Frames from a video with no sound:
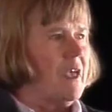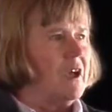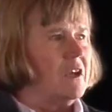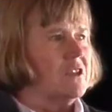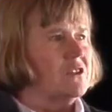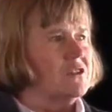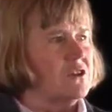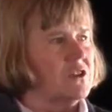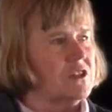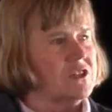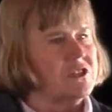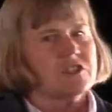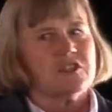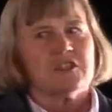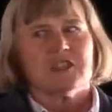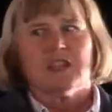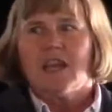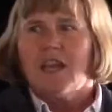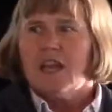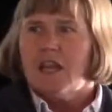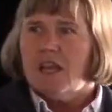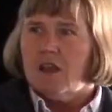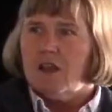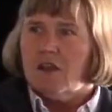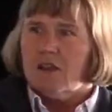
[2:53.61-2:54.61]
So just
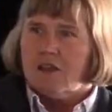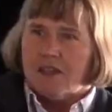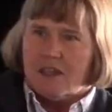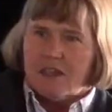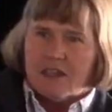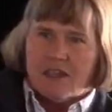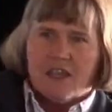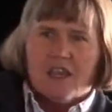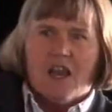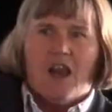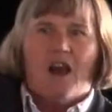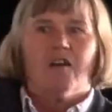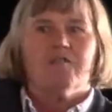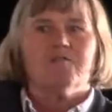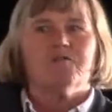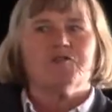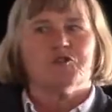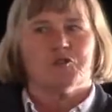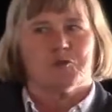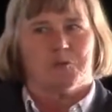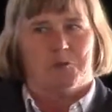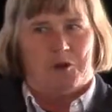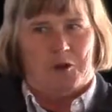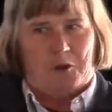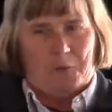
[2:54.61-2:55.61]
kind of get
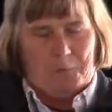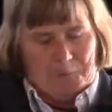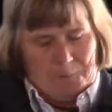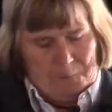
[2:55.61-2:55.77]
comfortable.